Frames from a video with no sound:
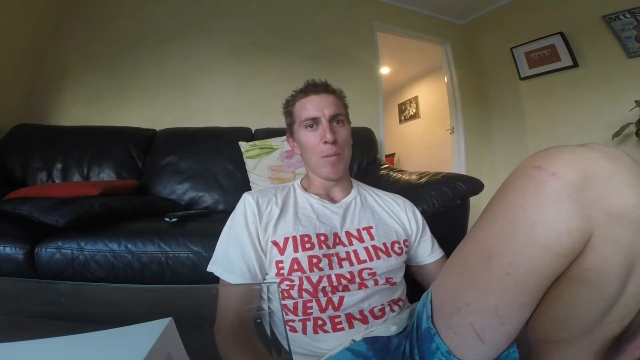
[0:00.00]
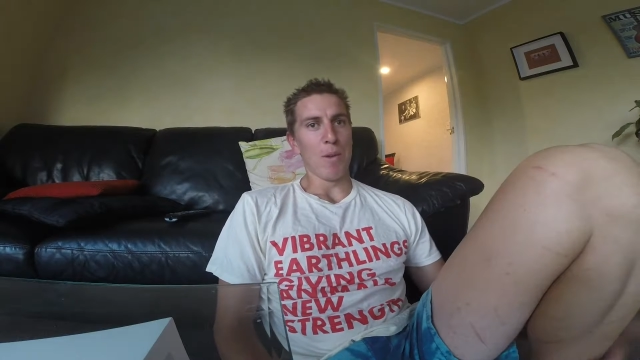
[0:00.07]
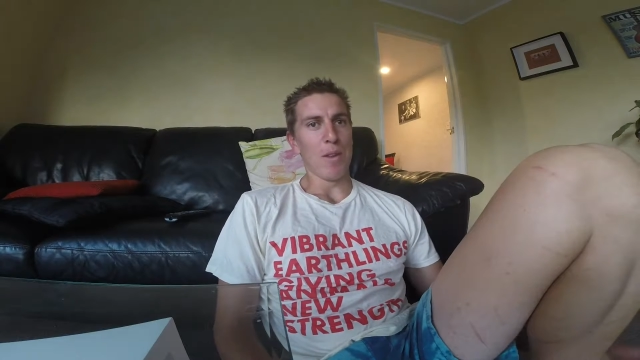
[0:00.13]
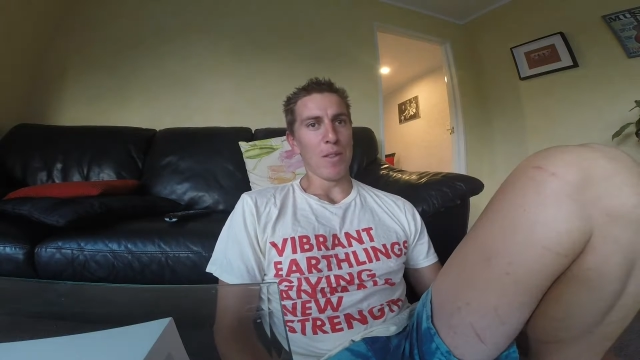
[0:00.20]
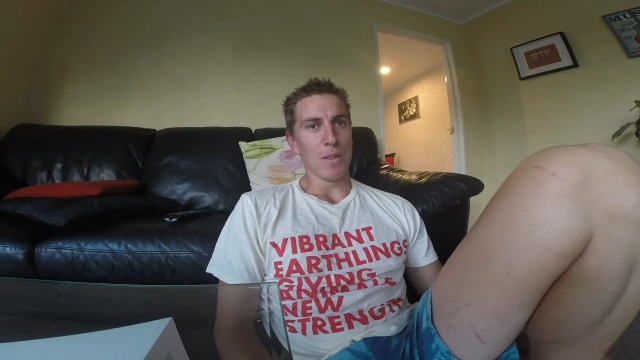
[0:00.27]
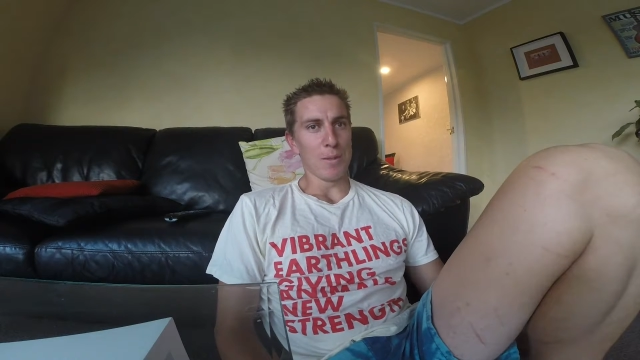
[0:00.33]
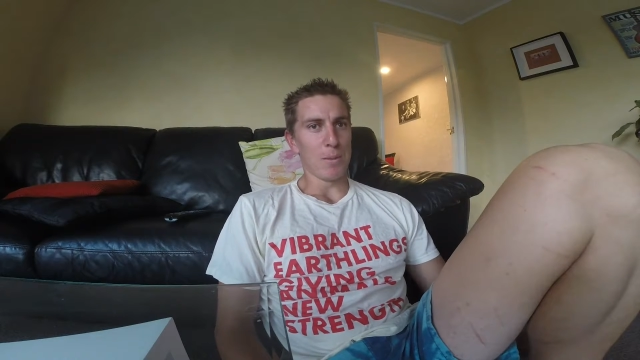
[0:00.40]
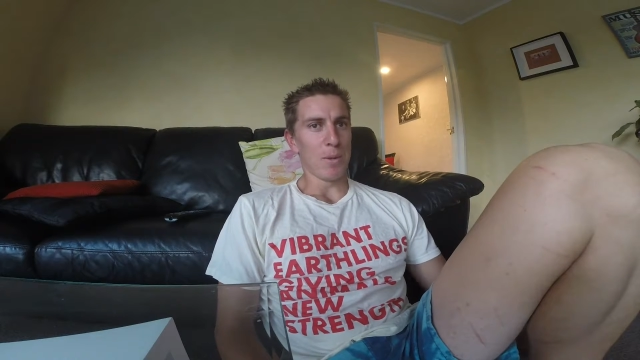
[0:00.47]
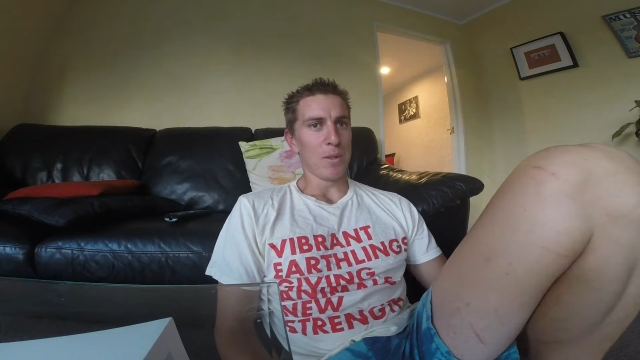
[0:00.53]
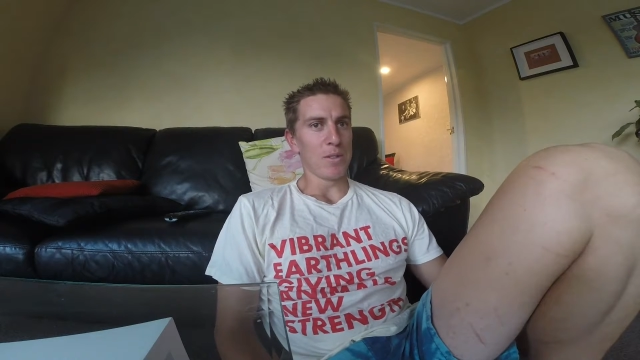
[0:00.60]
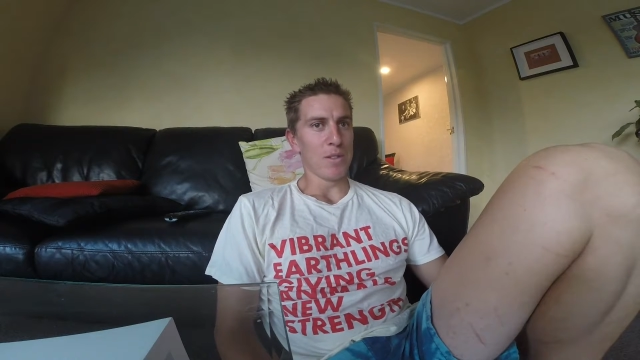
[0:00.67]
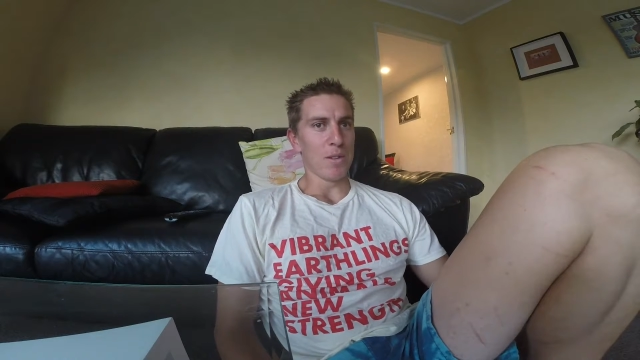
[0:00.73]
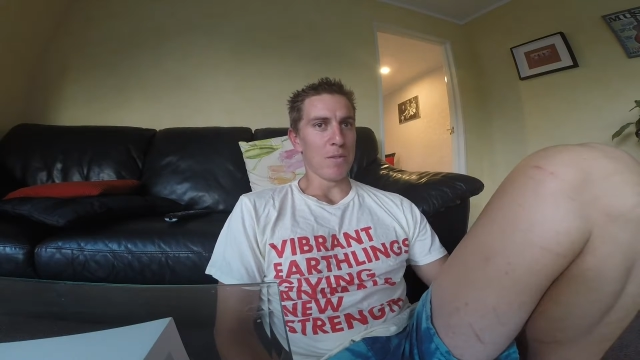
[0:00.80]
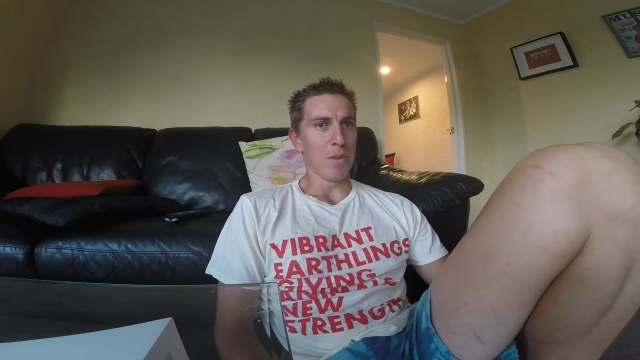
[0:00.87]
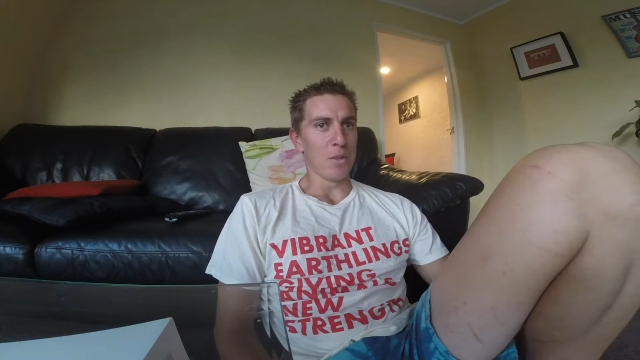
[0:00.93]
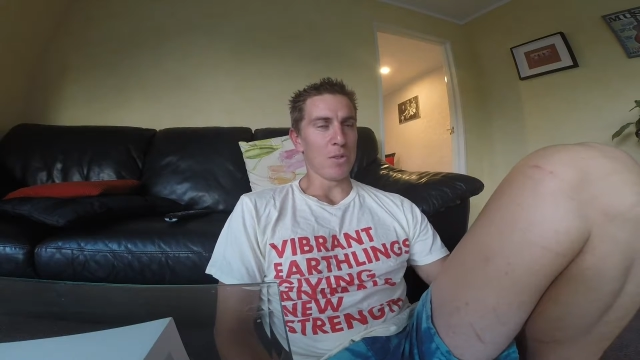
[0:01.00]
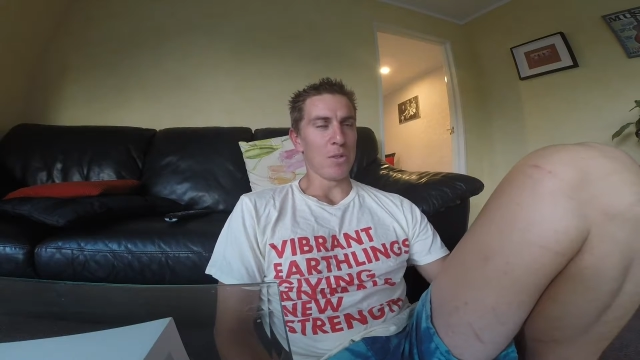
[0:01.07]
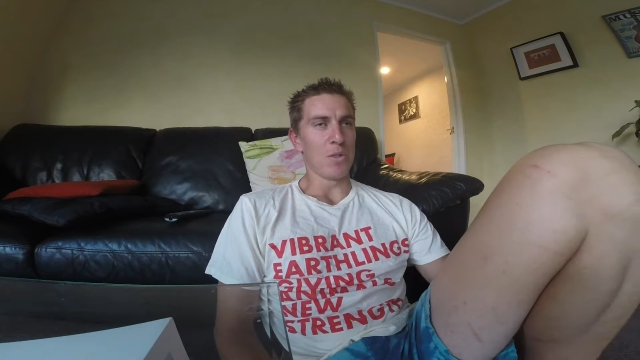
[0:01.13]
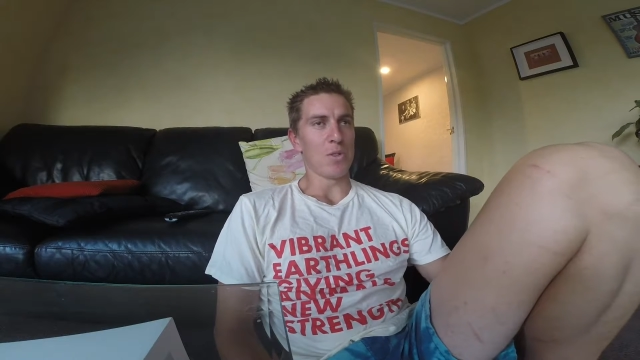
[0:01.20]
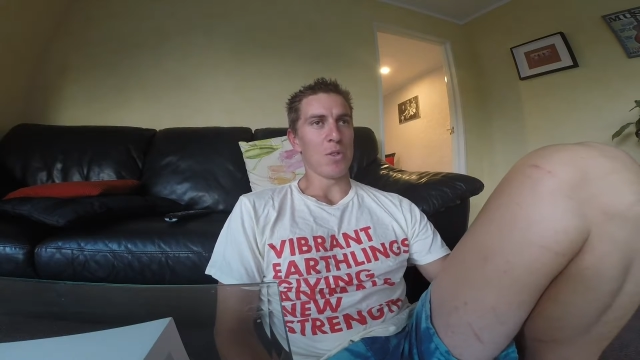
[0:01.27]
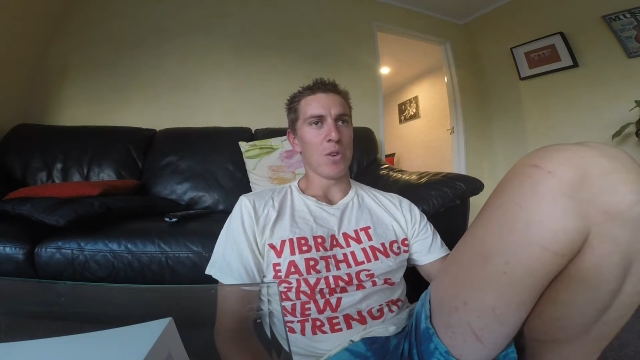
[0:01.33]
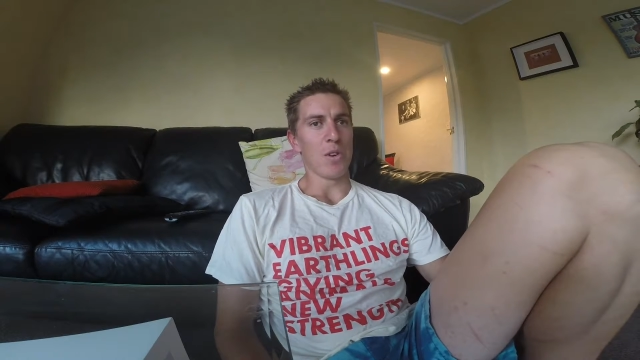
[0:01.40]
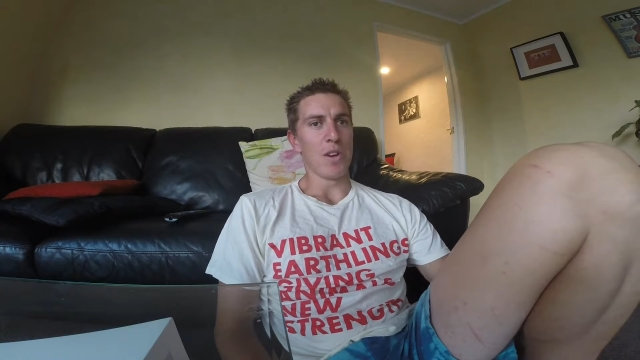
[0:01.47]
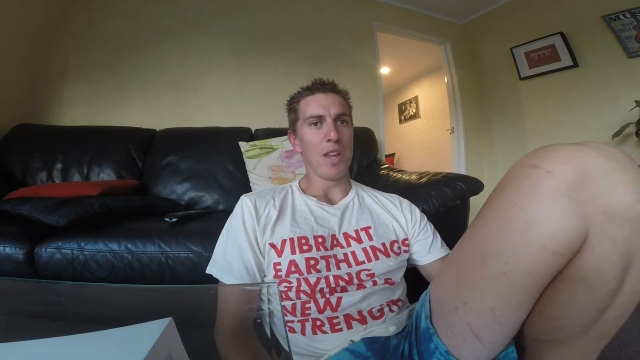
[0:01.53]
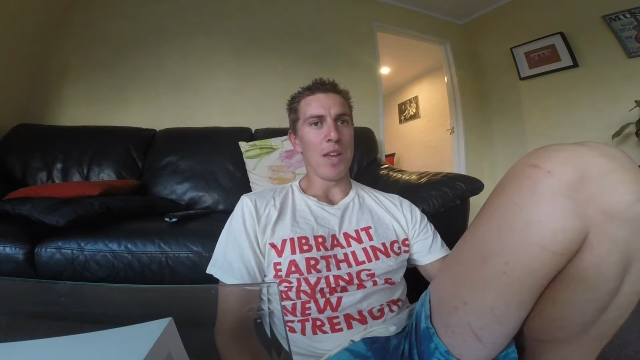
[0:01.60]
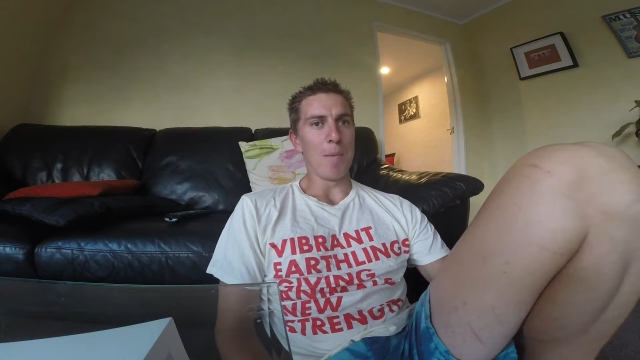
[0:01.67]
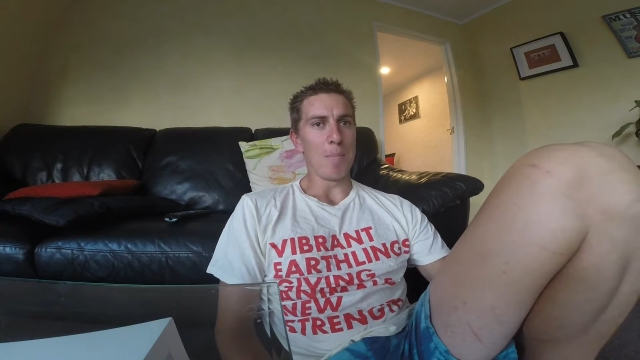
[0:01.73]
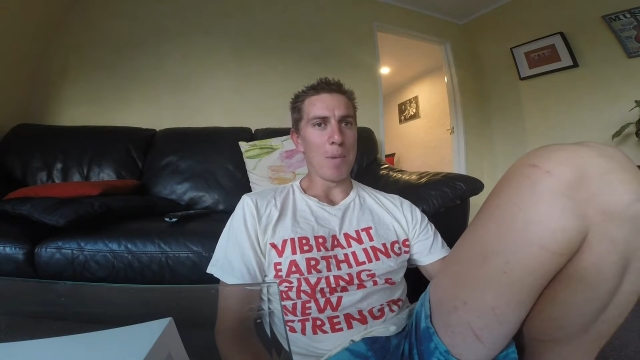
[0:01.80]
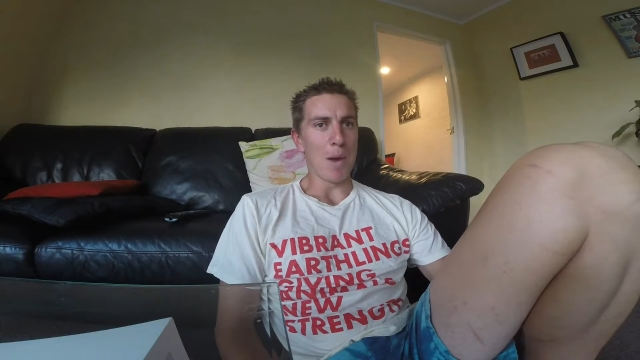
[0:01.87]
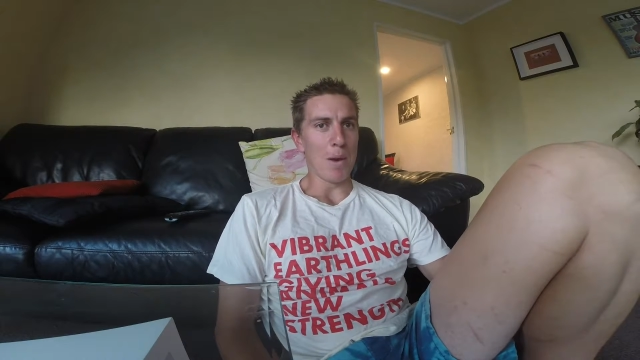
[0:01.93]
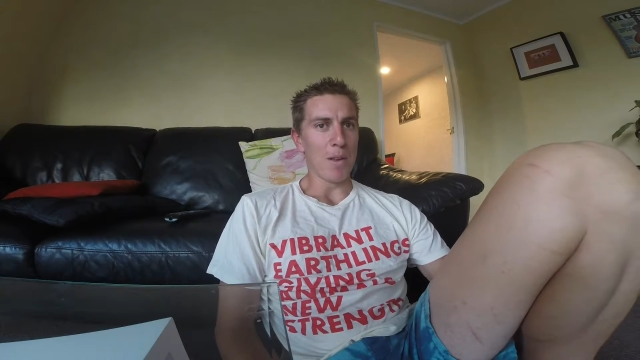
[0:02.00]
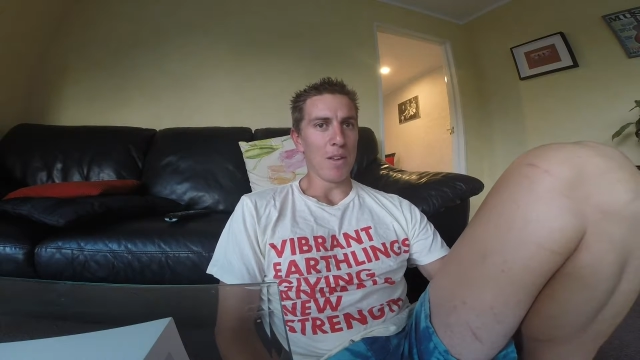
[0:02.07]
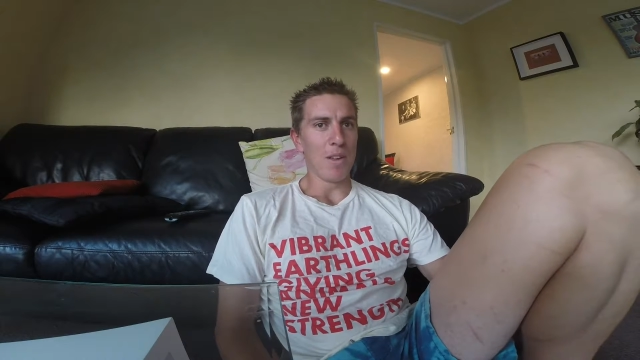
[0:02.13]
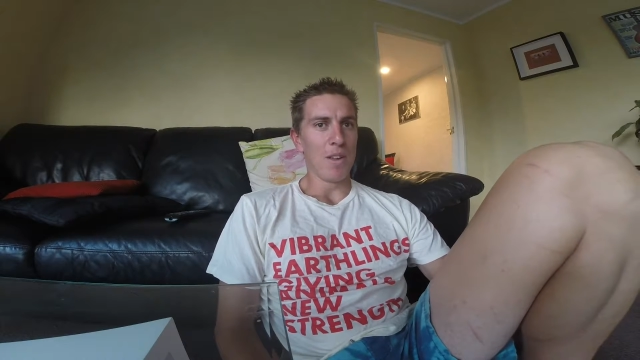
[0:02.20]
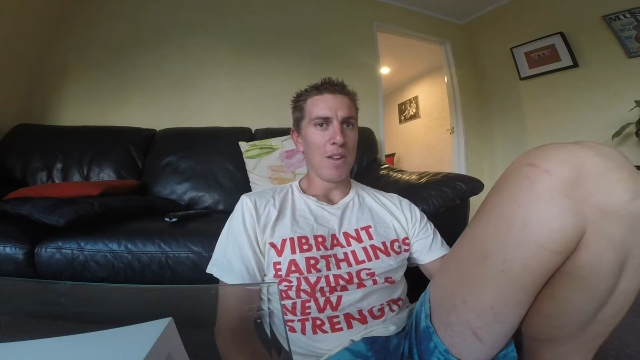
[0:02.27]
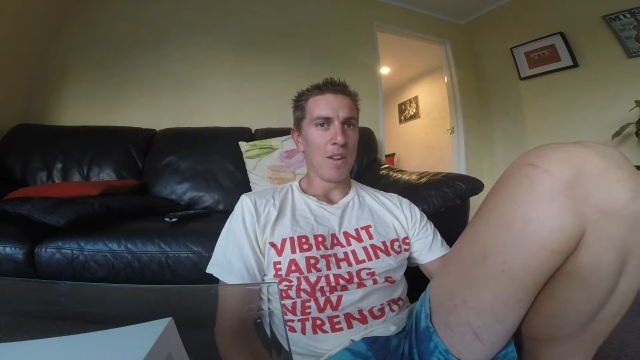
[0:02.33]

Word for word: about this because I feel so strongly about it.